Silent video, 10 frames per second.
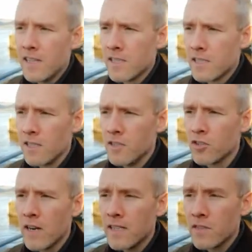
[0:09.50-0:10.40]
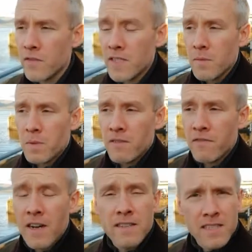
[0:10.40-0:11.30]
certain trends. For example, in
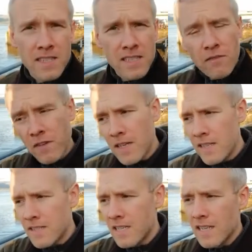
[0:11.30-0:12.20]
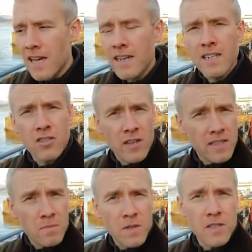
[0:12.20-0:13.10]
France, there's definitely a declining trend
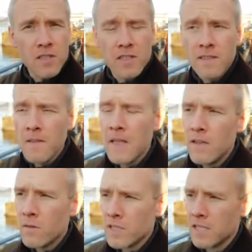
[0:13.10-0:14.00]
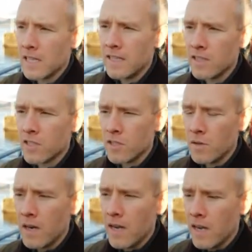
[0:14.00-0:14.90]
in production, which is linked to
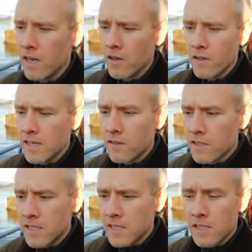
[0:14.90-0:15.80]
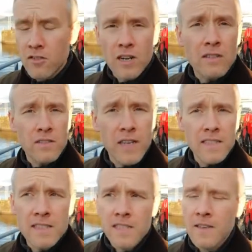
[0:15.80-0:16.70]
current increases in drought
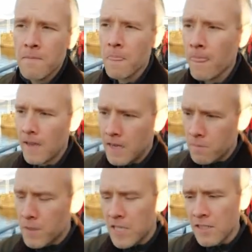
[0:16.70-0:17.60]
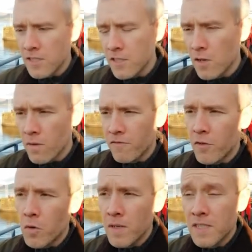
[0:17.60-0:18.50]
events. And projections going
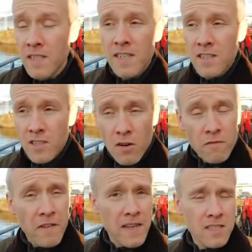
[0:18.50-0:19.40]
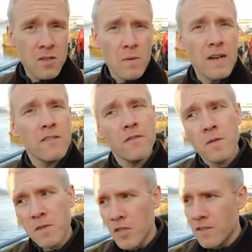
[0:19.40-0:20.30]
forward don't fare too well for the
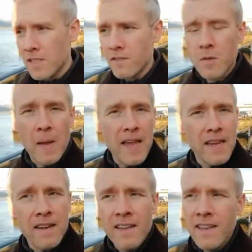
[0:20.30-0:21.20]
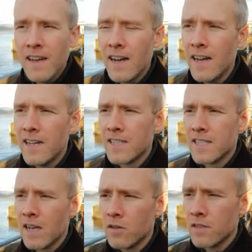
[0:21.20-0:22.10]
majority of Spain.
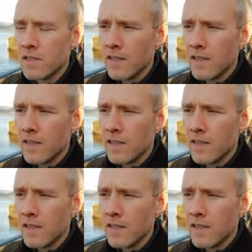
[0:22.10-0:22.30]
South,